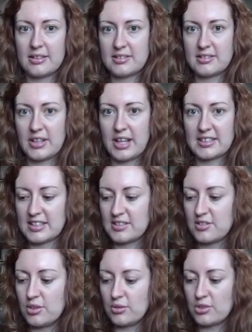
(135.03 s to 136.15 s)
So that's this
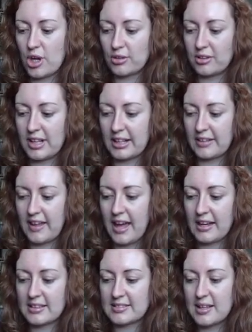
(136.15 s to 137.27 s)
new total length
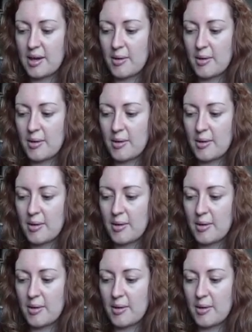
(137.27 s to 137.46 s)
x